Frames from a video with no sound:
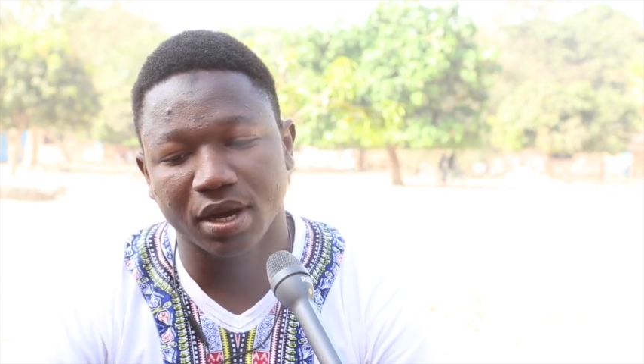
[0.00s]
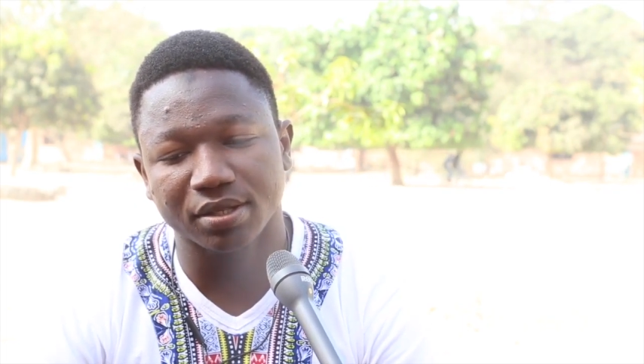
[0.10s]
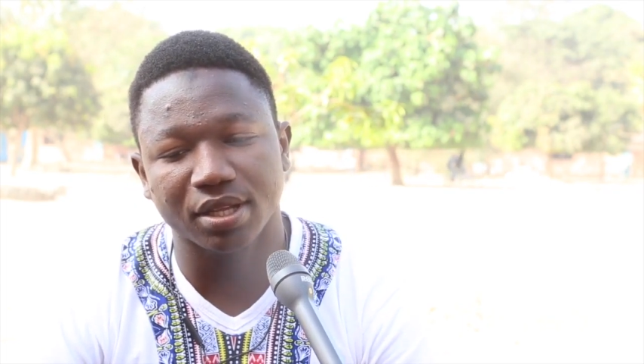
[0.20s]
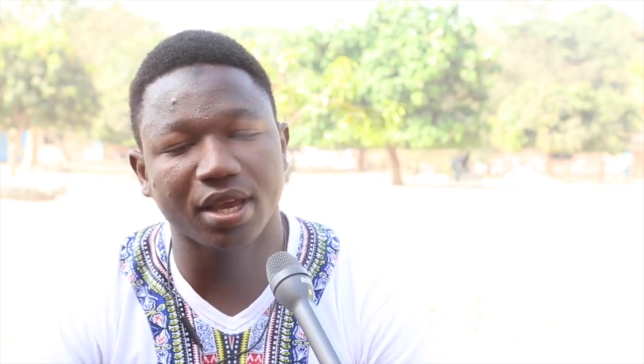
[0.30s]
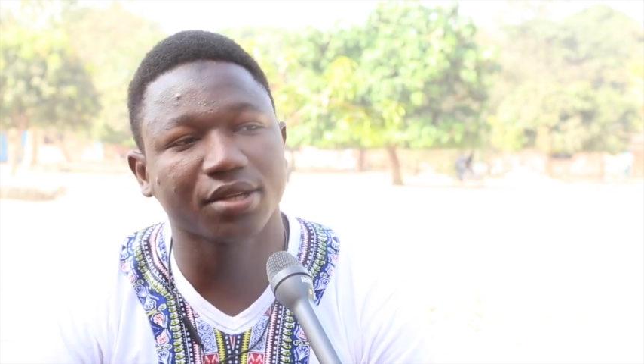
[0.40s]

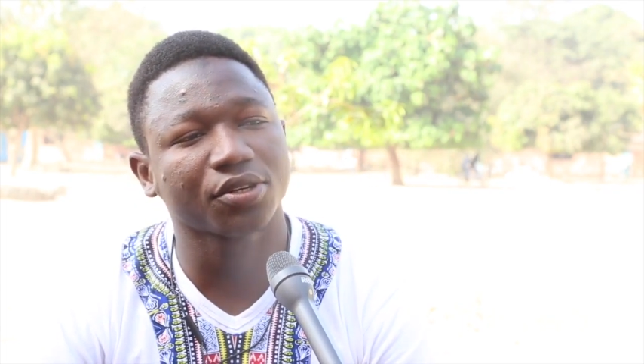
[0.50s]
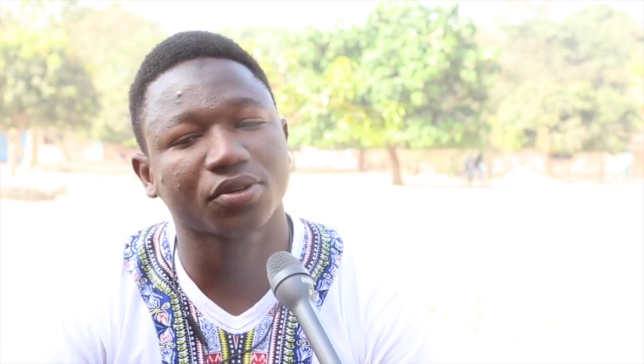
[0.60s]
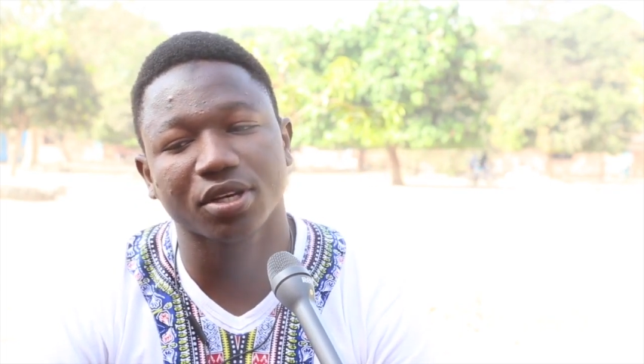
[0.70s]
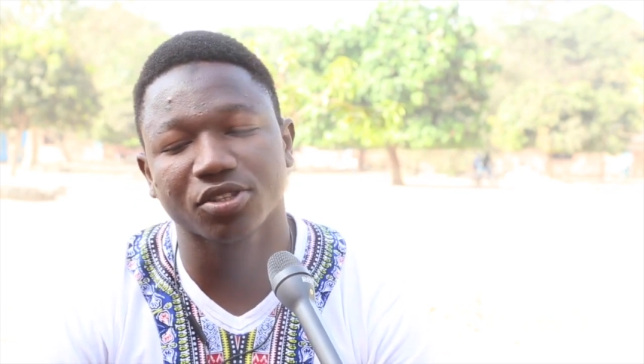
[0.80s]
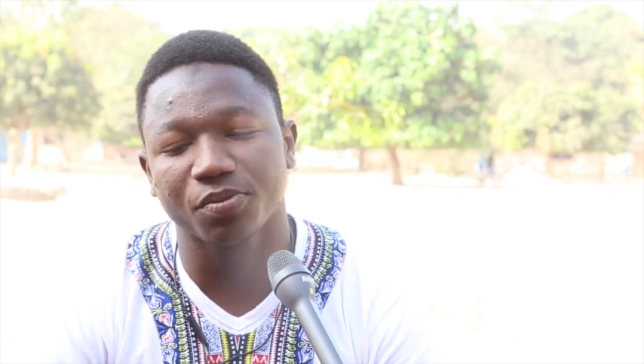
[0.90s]
as the health
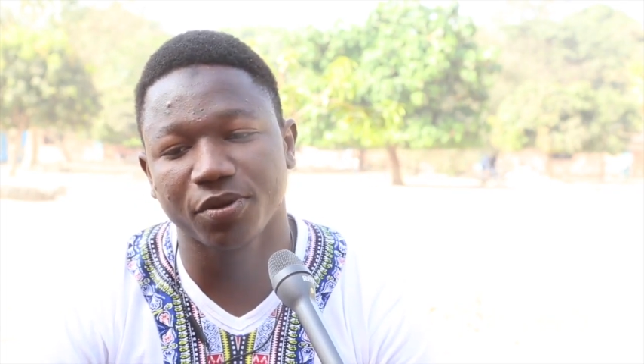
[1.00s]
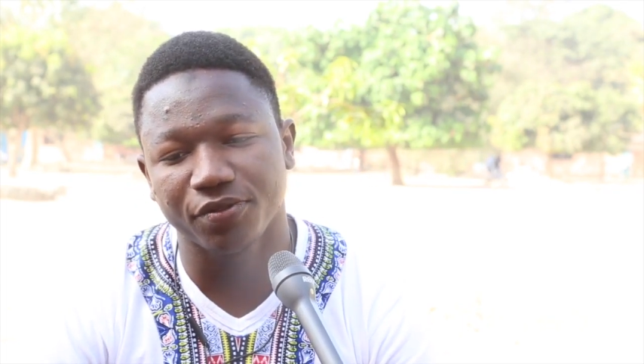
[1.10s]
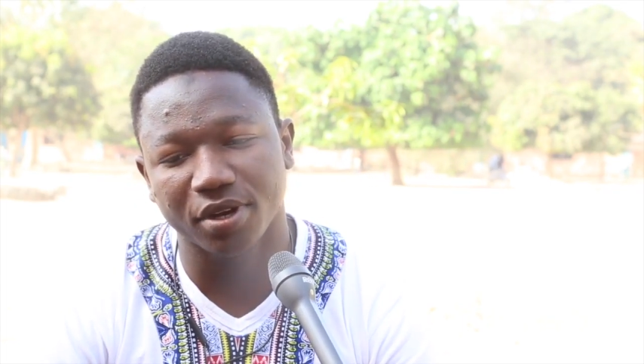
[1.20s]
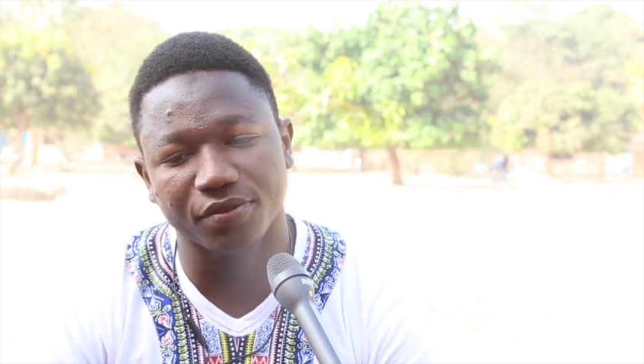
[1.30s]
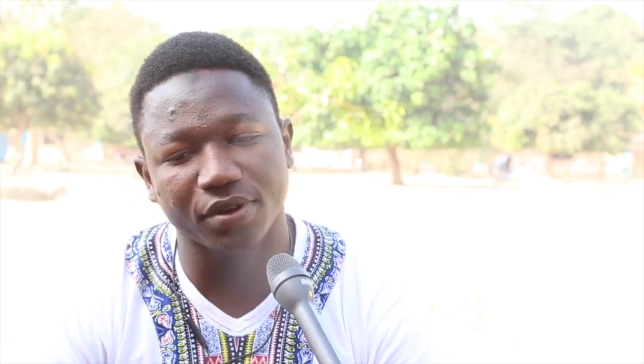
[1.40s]
sector has not
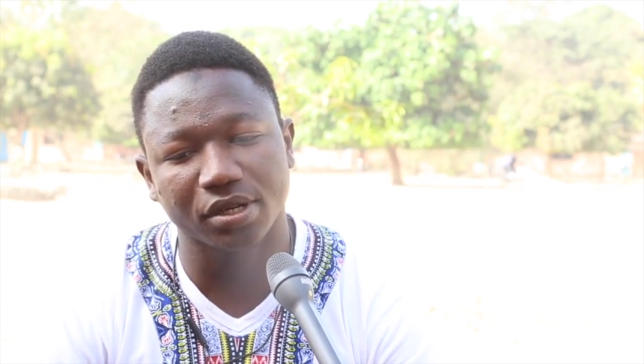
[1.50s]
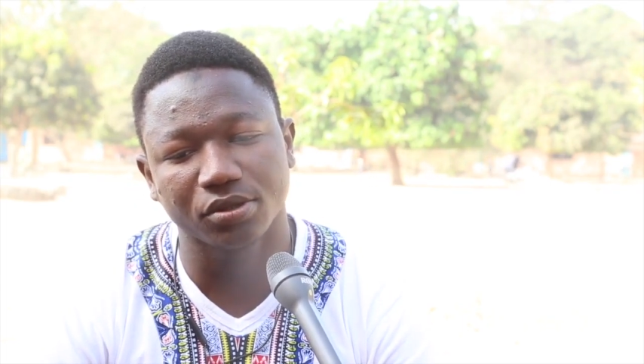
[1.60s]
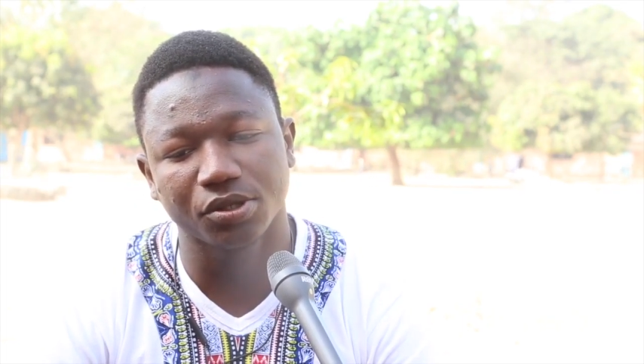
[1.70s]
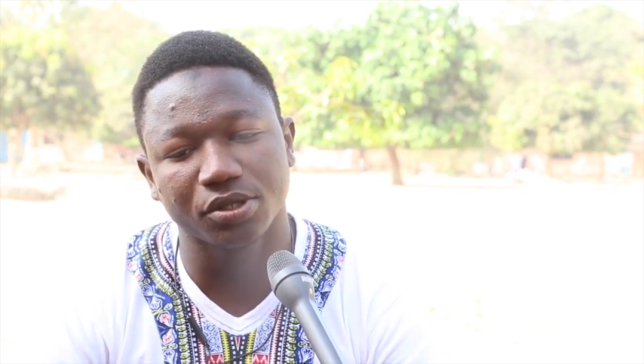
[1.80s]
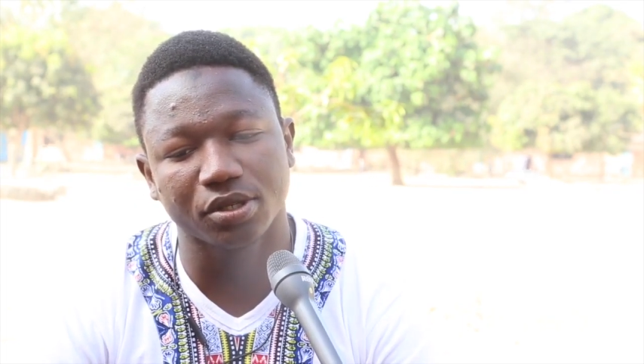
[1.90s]
been very, very
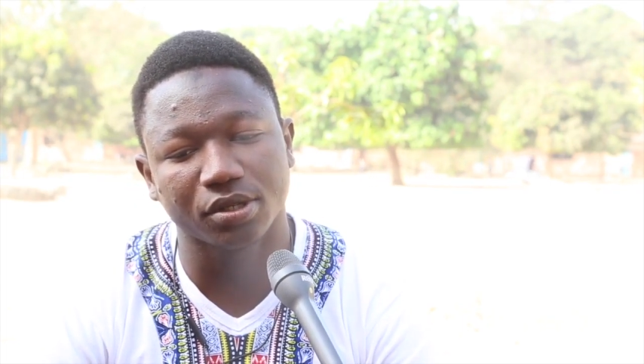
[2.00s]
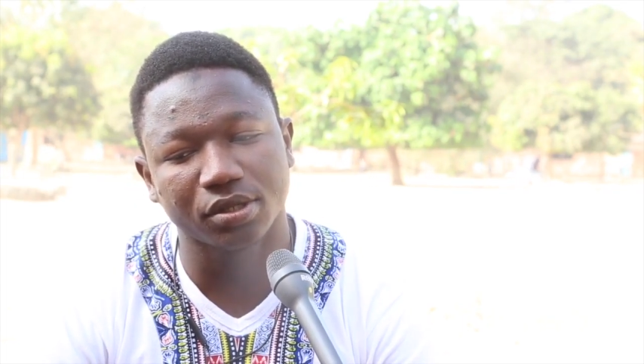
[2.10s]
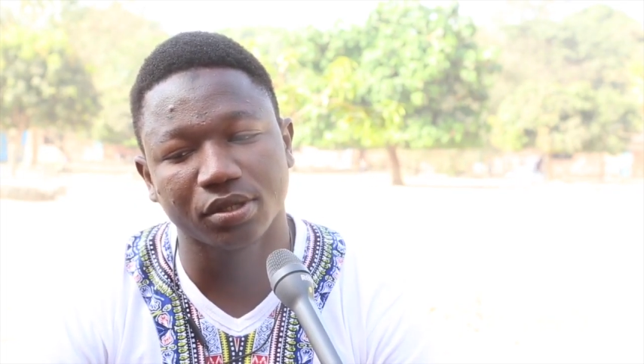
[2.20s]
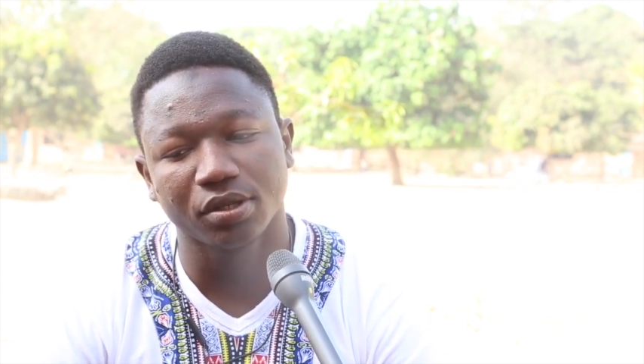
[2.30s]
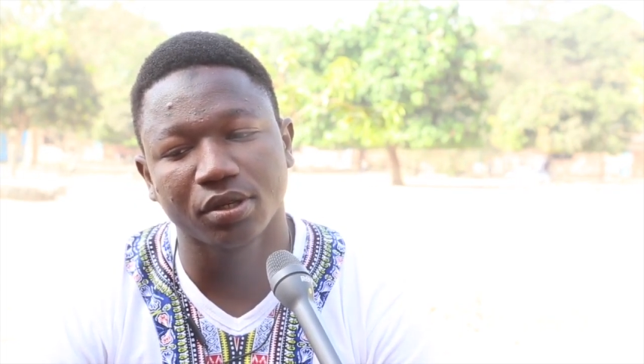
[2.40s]
good.
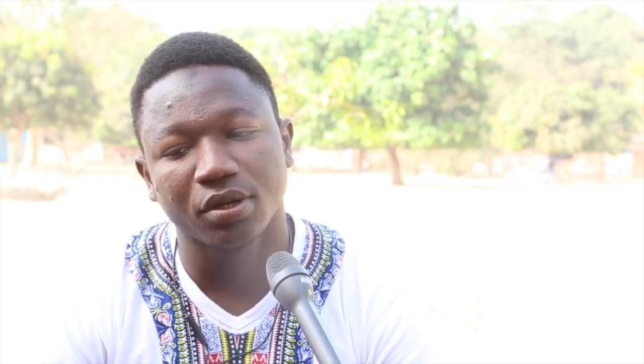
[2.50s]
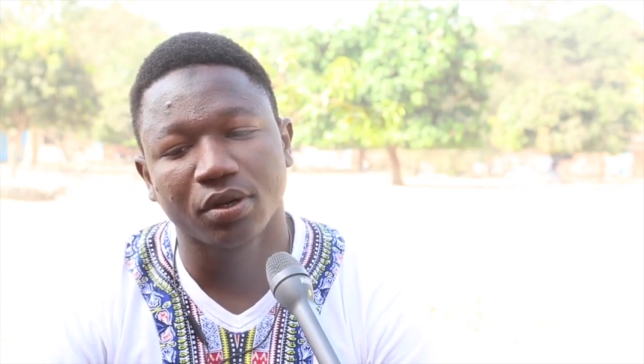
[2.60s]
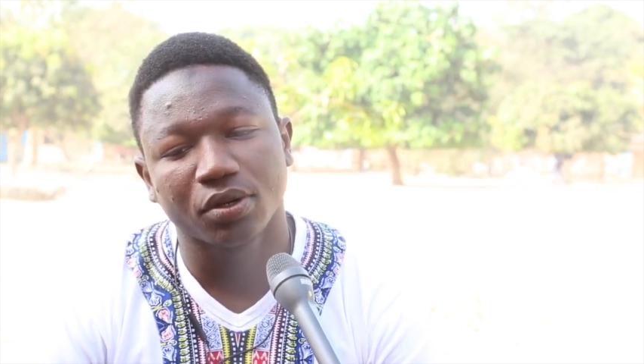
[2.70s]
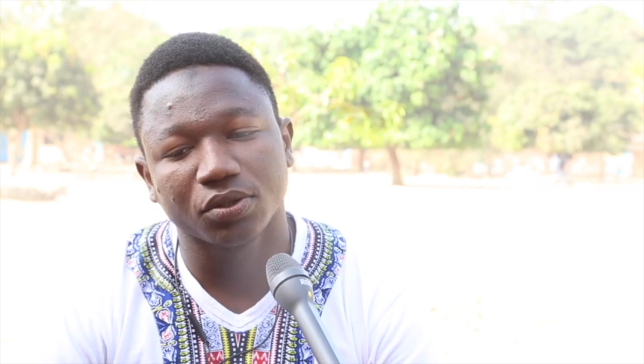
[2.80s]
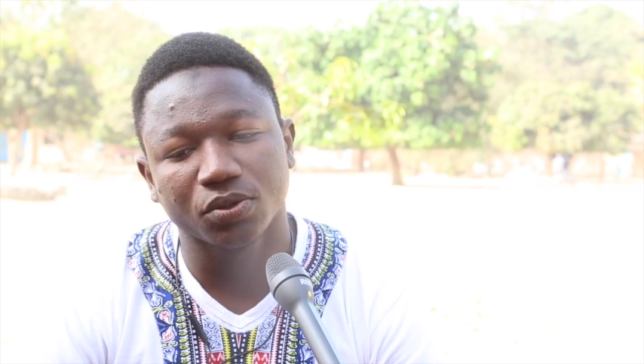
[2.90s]

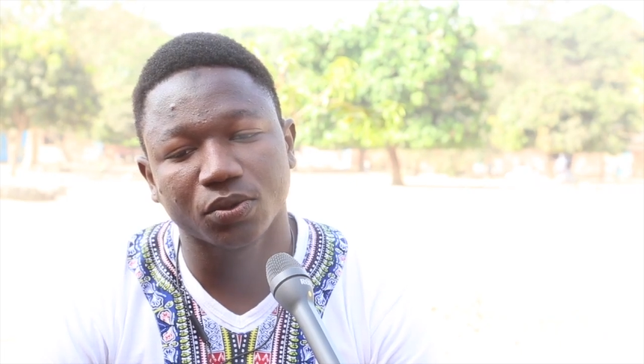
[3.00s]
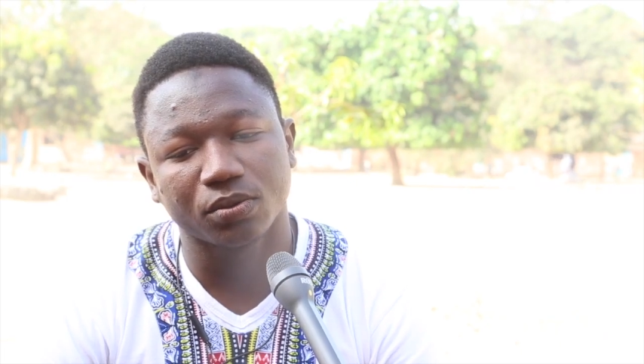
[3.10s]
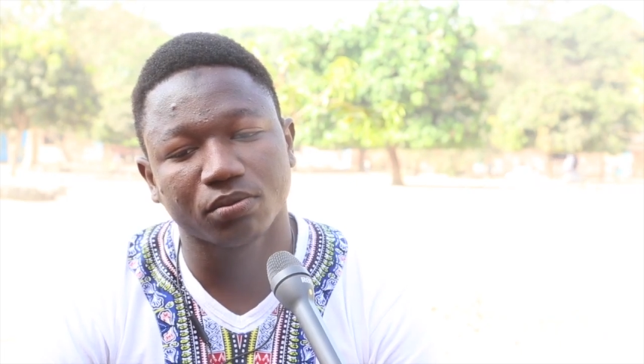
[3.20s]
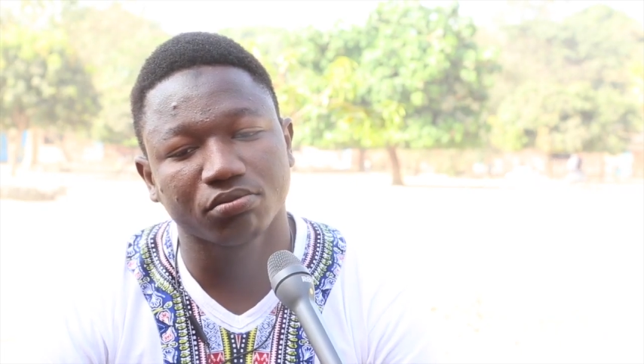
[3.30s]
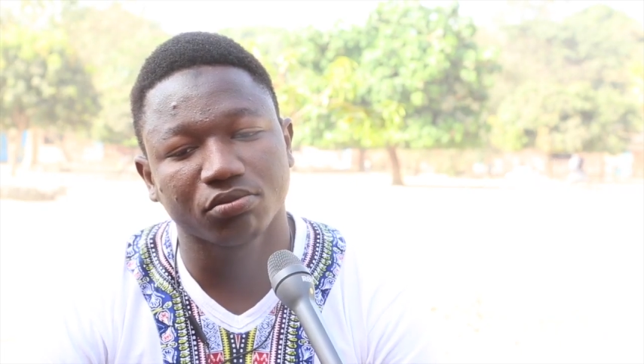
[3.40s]
So